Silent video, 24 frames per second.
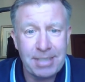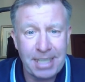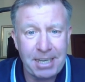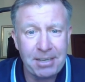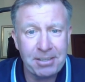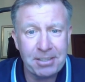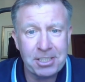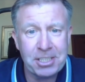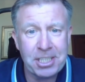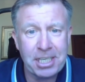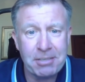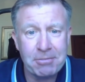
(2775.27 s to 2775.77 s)

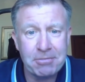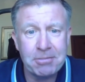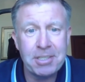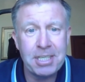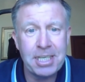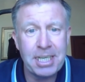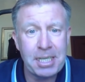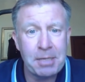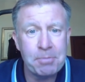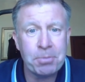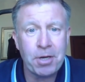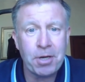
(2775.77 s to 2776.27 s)
Honestly, it
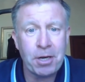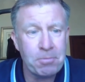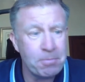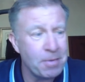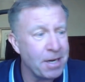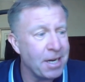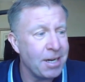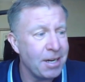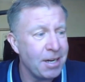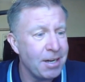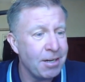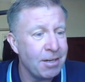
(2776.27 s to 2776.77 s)
really broke
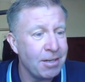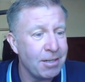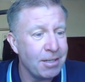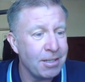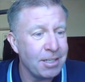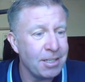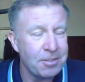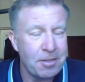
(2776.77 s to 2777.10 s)
my heart.